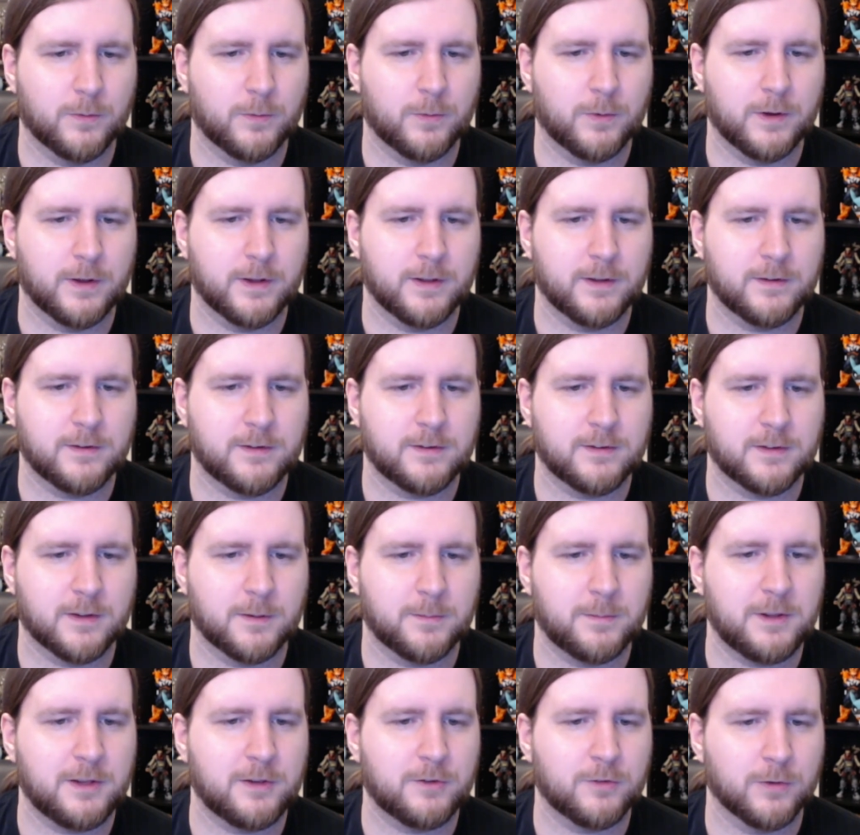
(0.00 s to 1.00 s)
was
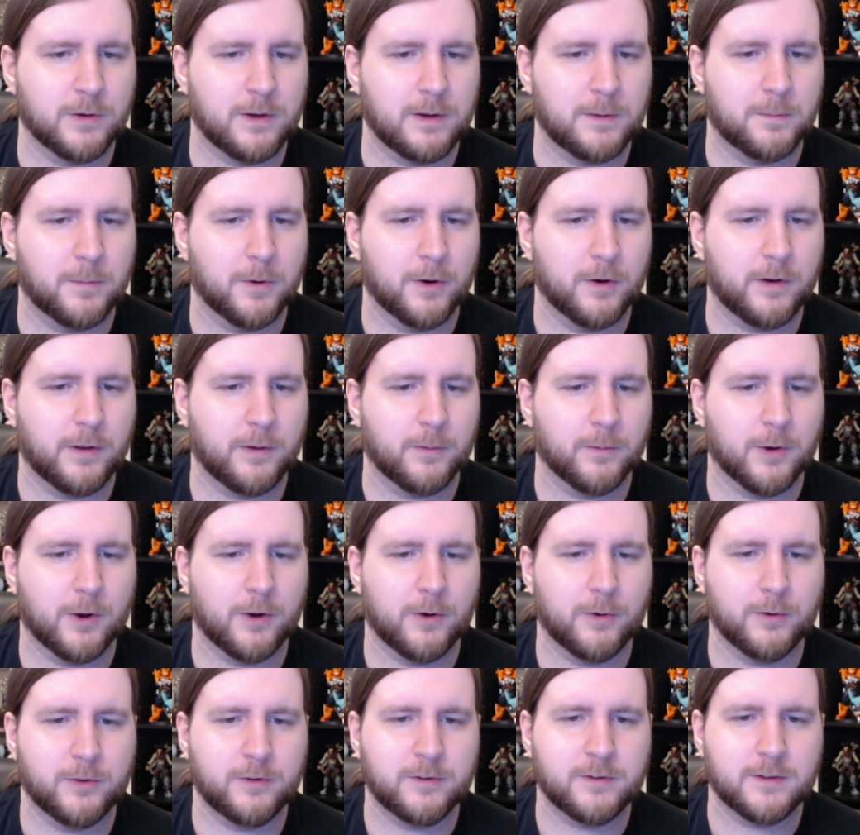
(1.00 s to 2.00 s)
Sabitri, Burning
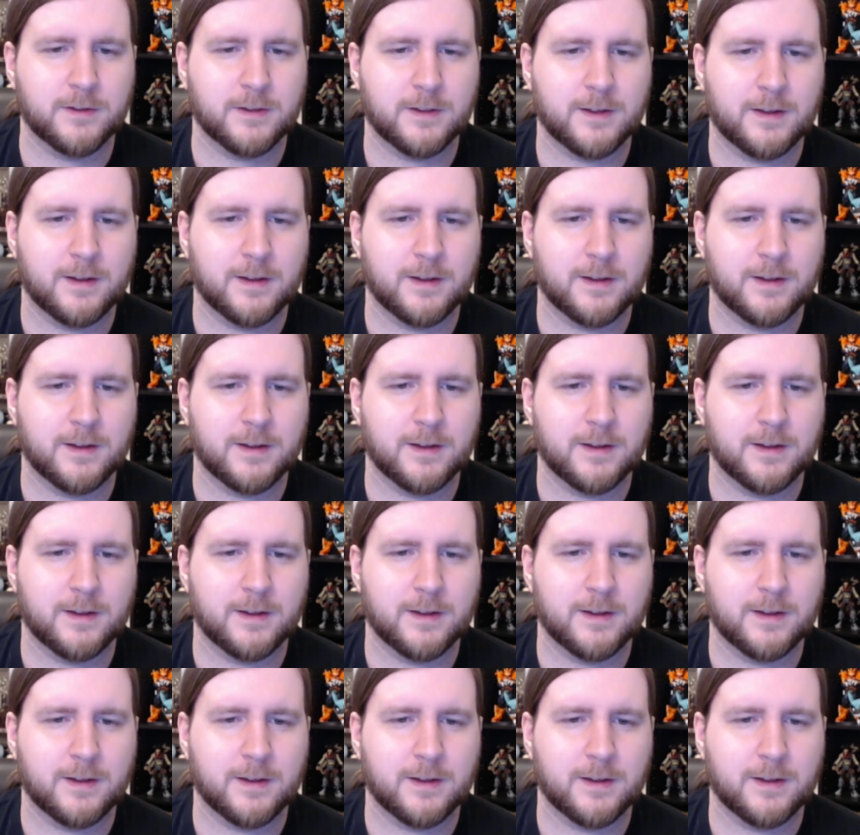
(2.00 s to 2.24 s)
Rose.